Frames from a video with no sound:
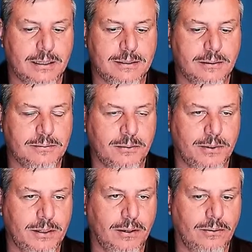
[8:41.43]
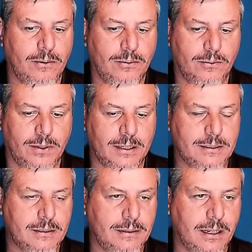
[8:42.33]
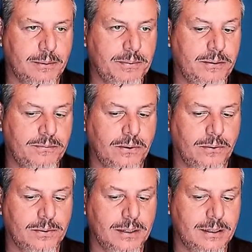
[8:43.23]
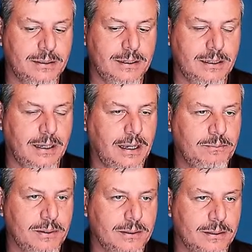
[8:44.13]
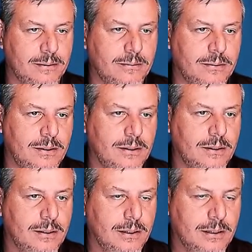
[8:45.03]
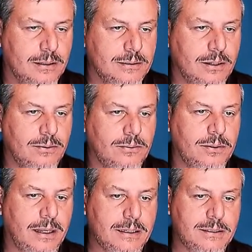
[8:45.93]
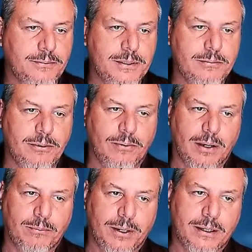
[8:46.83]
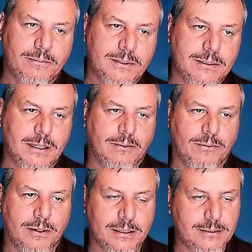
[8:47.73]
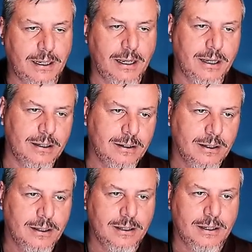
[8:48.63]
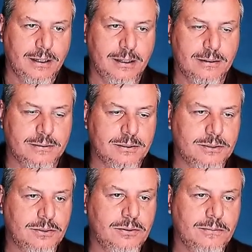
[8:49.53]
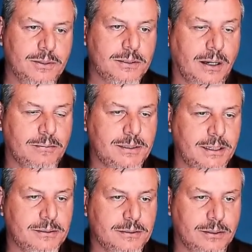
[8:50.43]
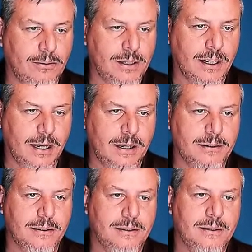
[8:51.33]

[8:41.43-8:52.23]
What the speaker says: something, we know, oh, that's an IP phone in the A building. So that's the reason we want to break up this network is just too much conversations going on